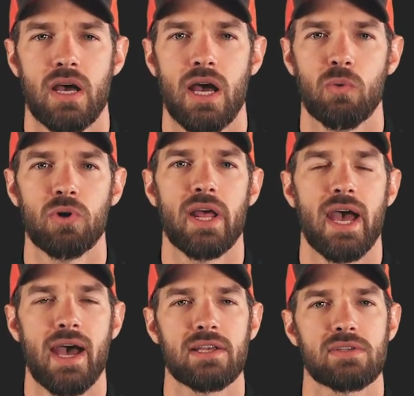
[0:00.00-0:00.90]
I would
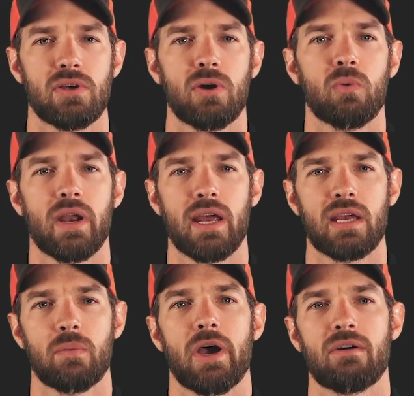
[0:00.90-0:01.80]
ask, though, when I
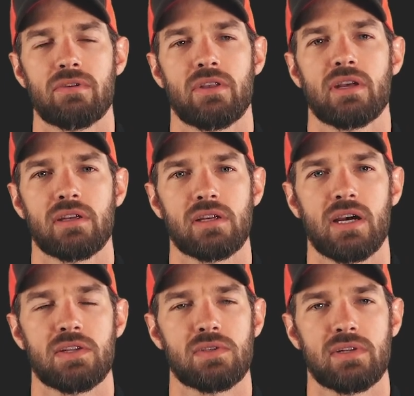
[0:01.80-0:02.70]
come out for the
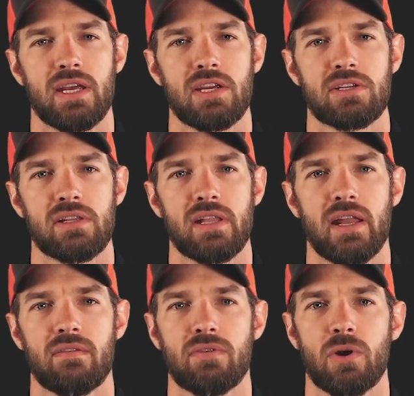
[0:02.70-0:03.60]
consultation, that
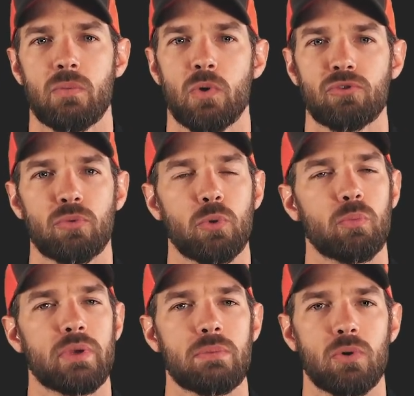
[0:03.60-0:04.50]
if there are multiple
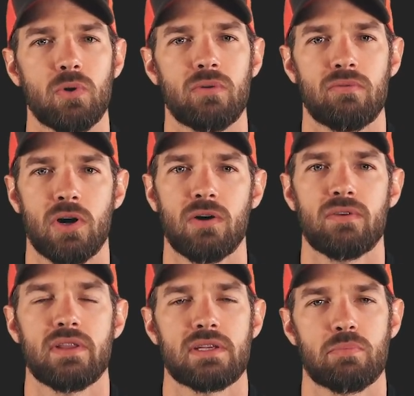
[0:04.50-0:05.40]
people involved
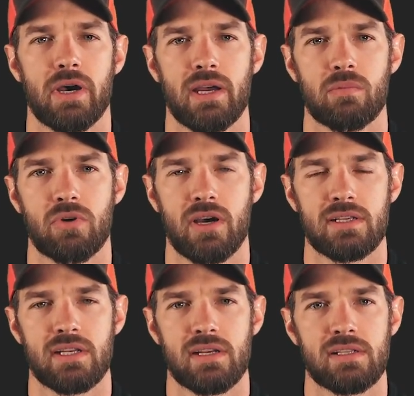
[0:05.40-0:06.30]
in this buying
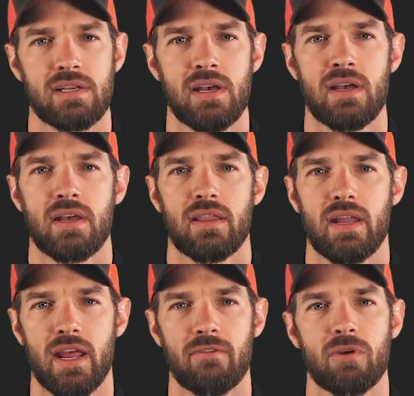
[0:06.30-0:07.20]
process, that
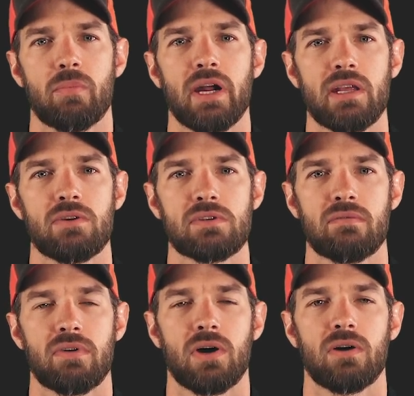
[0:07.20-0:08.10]
everybody who's
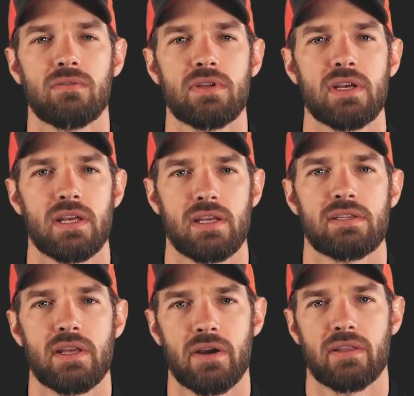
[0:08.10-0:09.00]
involved is
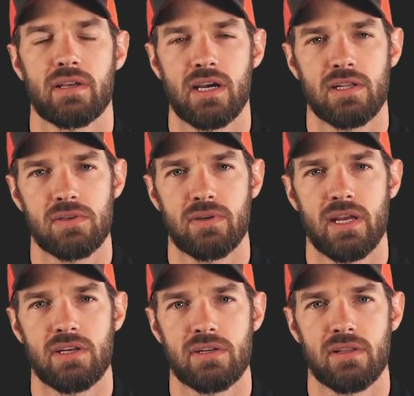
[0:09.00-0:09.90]
there at the
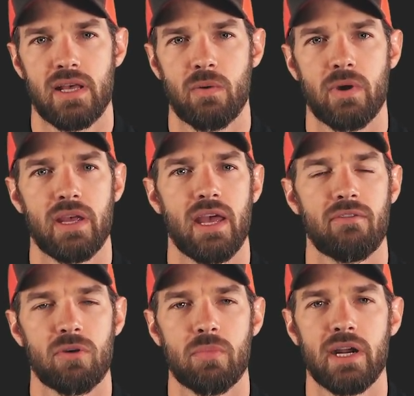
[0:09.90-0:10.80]
consultation. That way
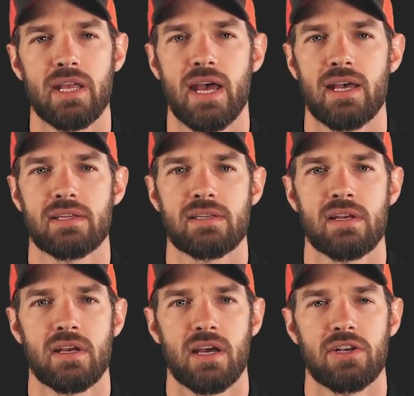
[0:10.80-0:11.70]
everybody has
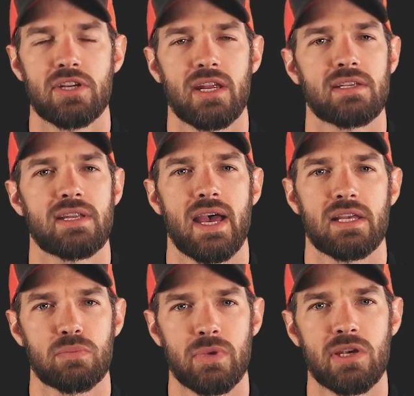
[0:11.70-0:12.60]
a chance to
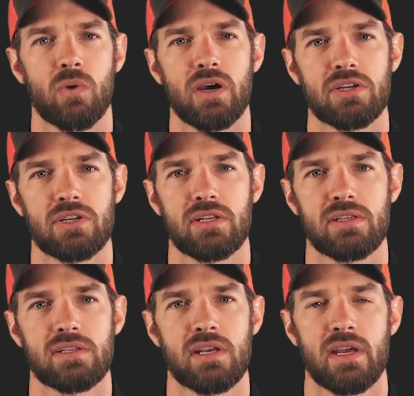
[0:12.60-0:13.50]
ask me
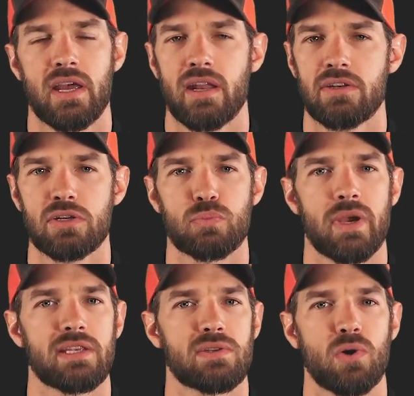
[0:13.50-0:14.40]
questions, and it just
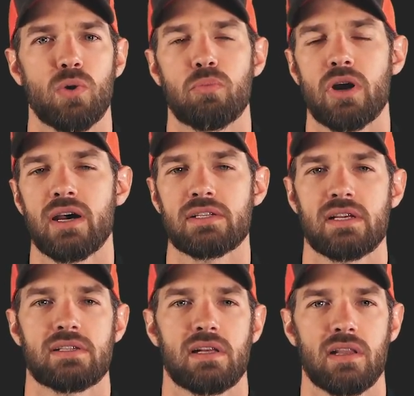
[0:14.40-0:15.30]
makes the whole
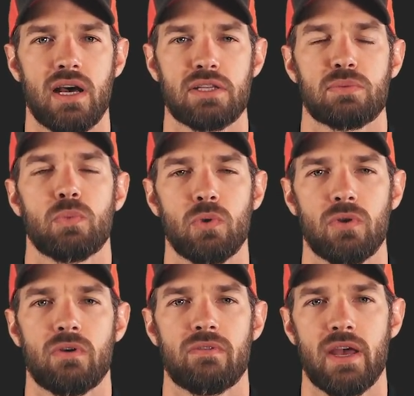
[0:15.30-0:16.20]
process a lot
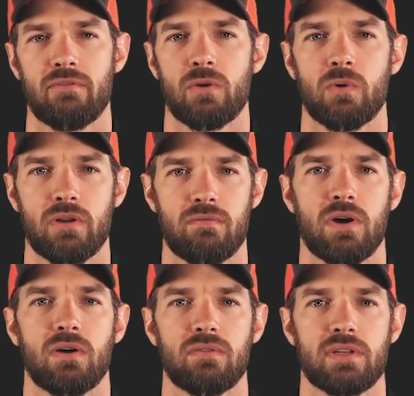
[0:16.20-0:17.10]
smoother if everyone
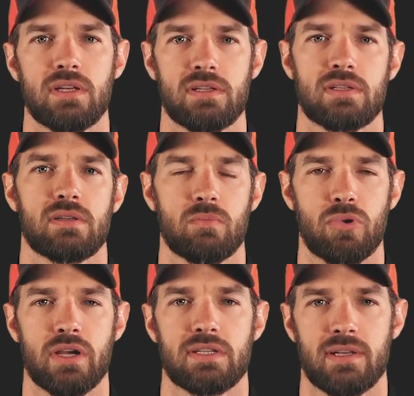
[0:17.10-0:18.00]
involved is
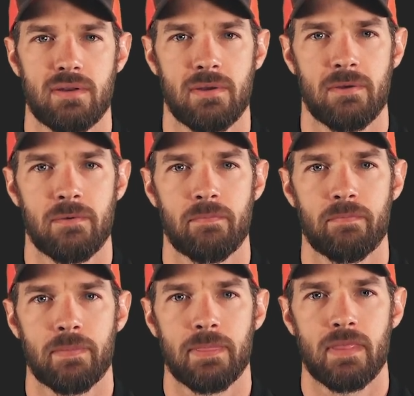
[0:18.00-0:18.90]
present.
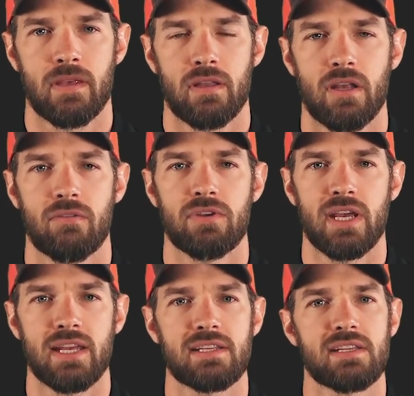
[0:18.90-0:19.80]
Now, if you
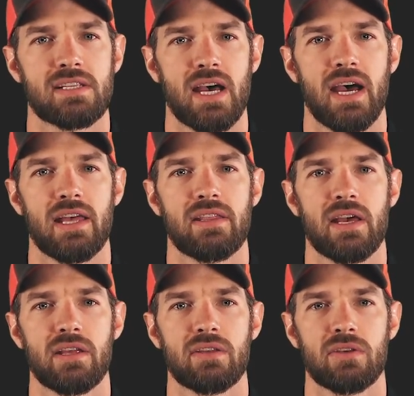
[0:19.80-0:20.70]
guys decide
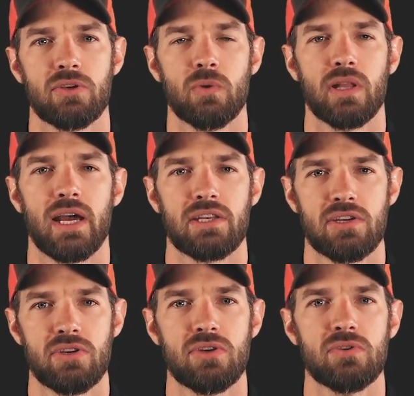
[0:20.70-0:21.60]
that you would like to
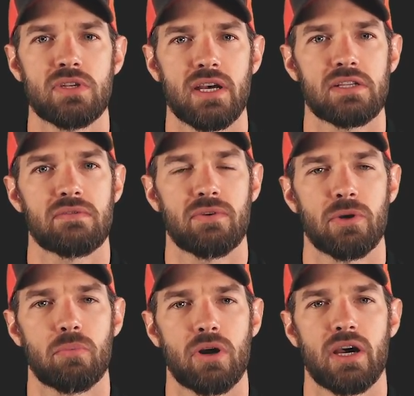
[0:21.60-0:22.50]
use us for
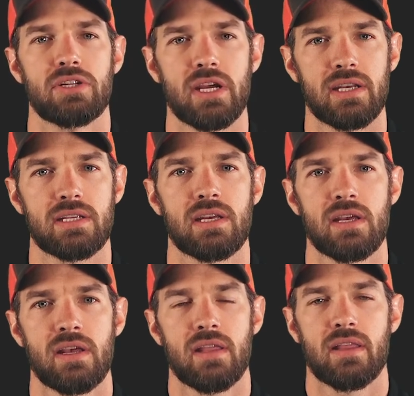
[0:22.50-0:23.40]
your project,
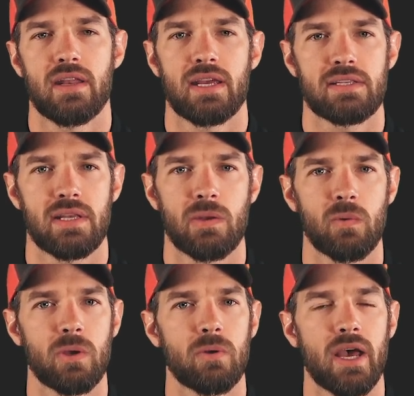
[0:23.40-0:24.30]
the next thing
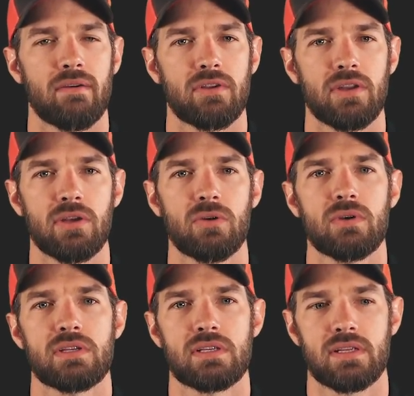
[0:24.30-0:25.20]
we would have to do
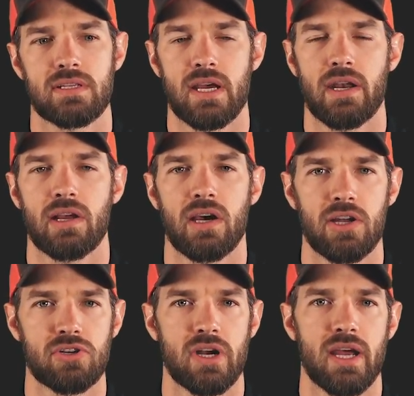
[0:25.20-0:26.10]
is sign a
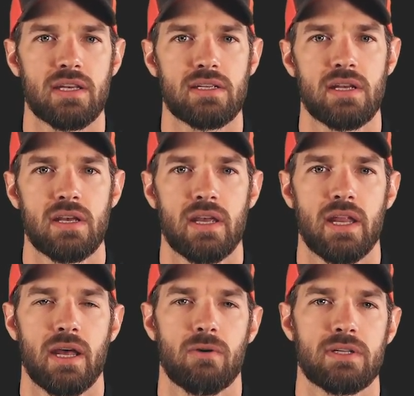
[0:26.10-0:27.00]
contract,
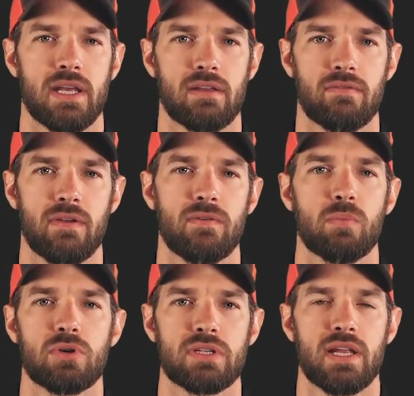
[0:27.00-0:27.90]
and I would take a
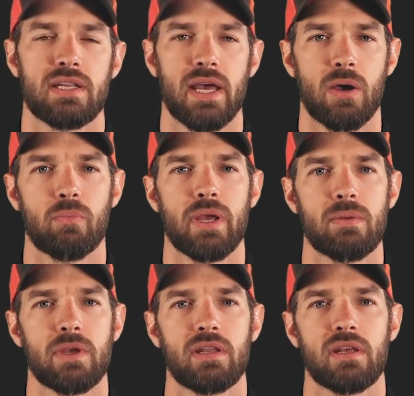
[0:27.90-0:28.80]
50% down
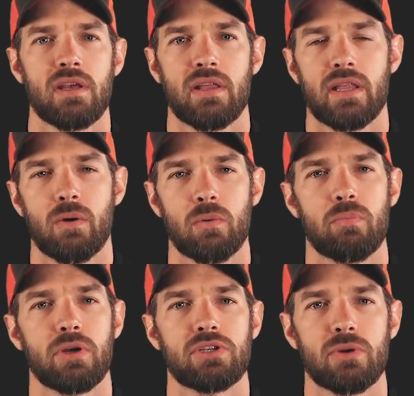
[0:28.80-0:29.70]
payment that would
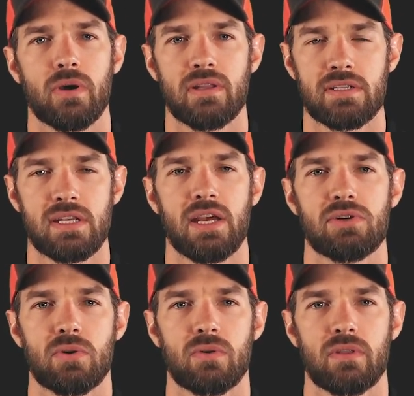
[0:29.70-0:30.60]
put you on the
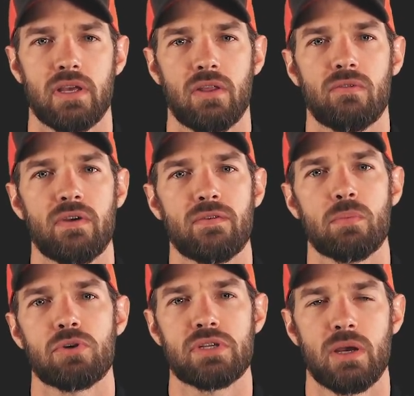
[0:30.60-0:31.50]
schedule. The other
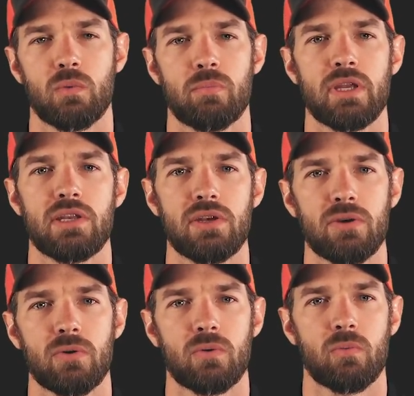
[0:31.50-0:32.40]
50% would be
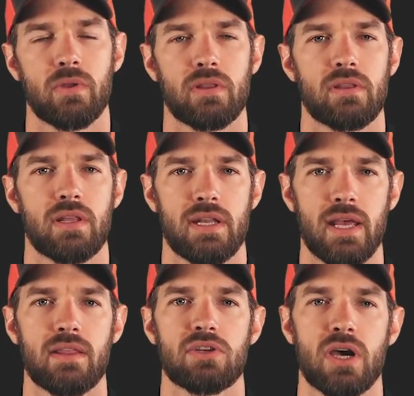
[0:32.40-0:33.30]
due when the
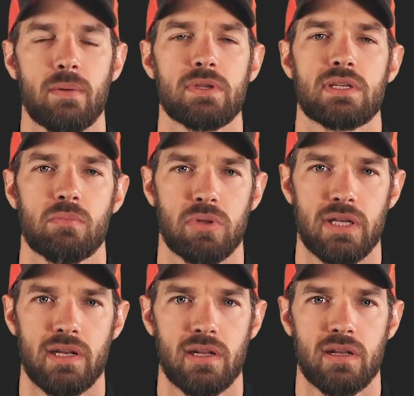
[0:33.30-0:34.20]
day the job is
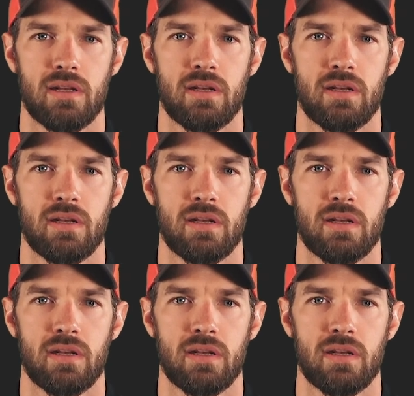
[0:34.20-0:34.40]
completed.